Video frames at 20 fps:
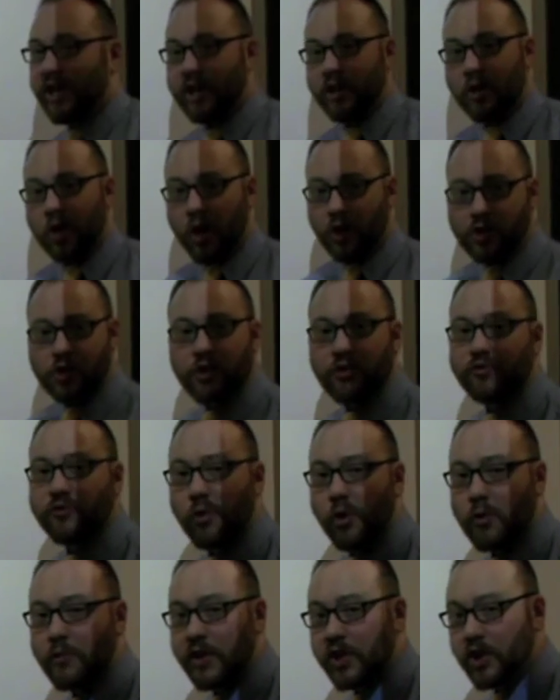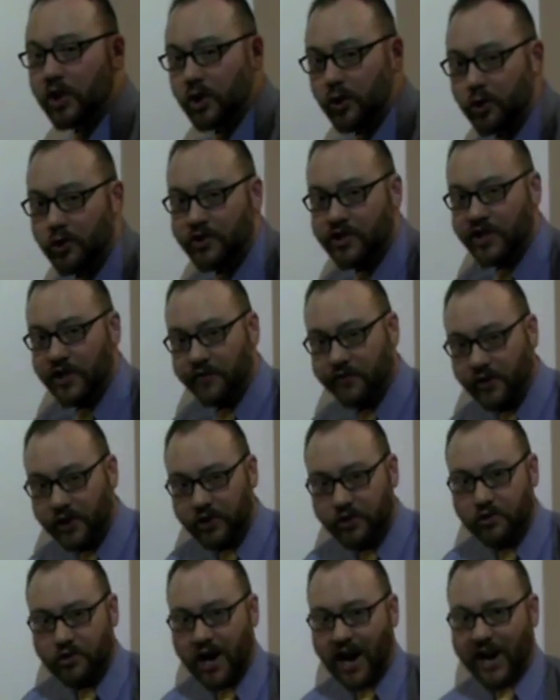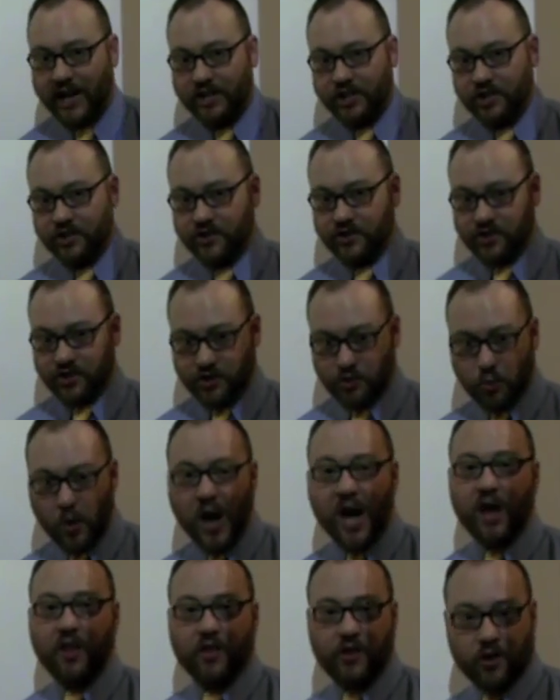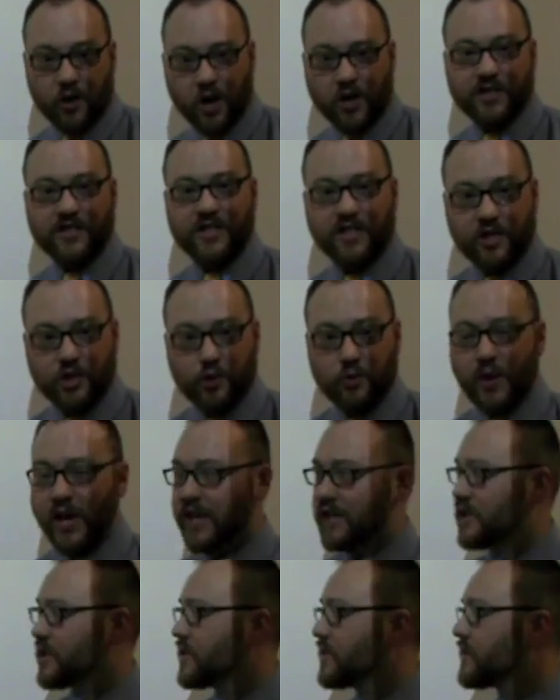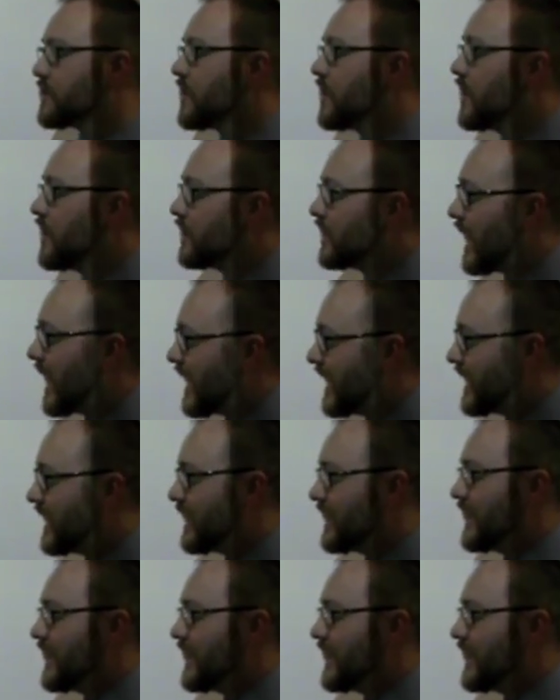can also form accusative contractions as well. There are situations. Like